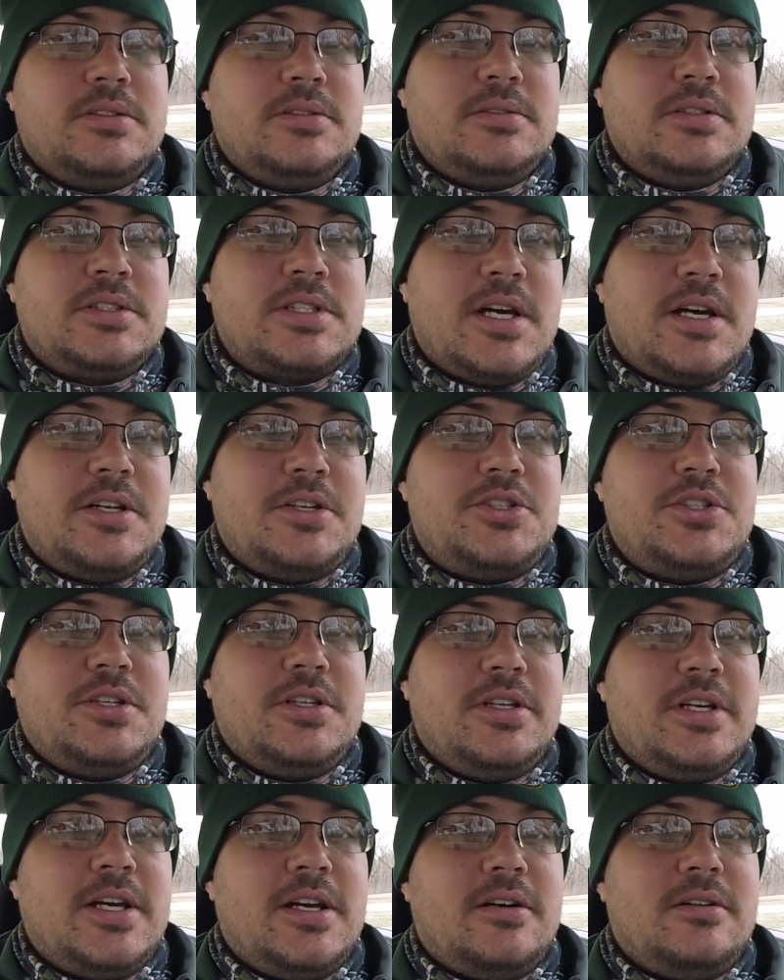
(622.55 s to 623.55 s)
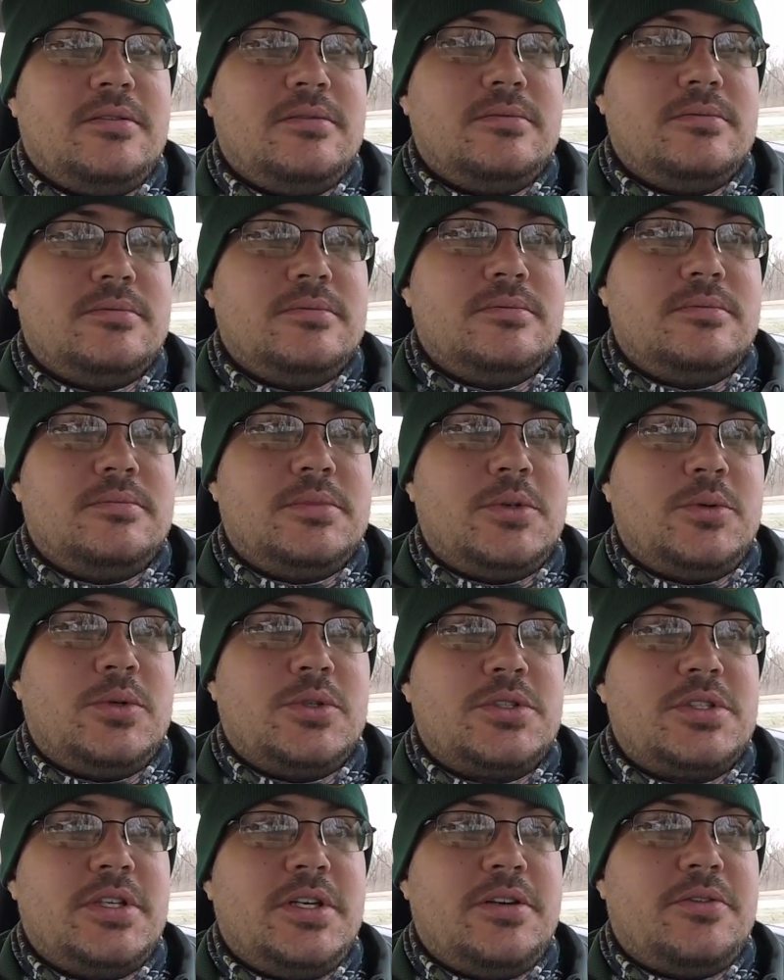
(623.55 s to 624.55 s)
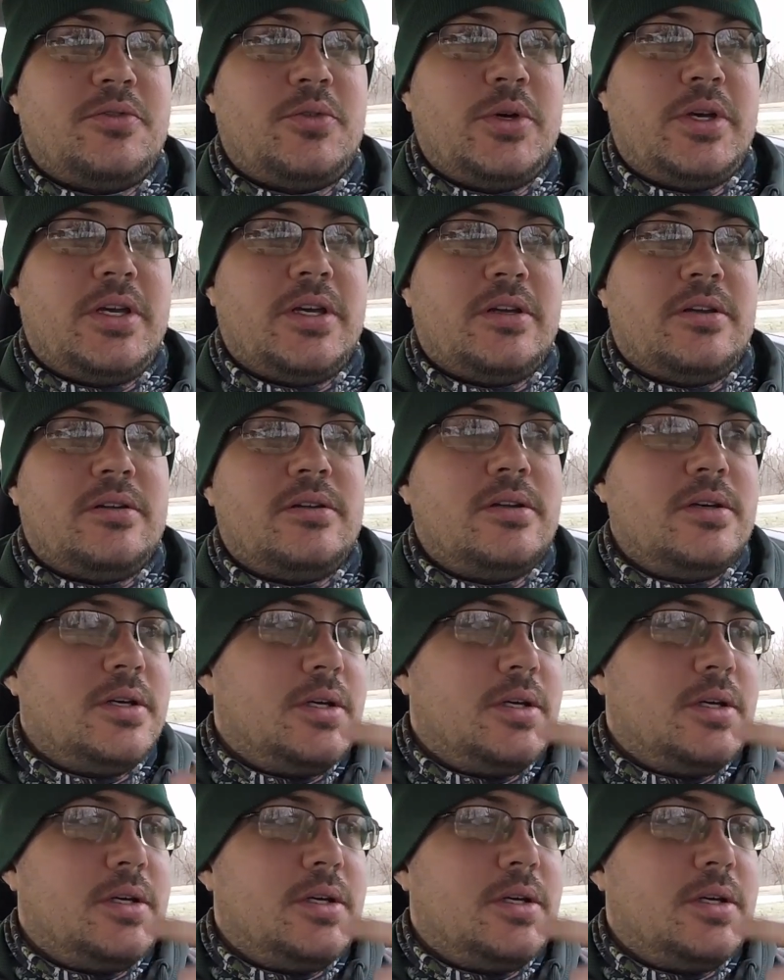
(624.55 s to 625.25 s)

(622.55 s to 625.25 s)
It's kind of chilly out, but we'll see if we can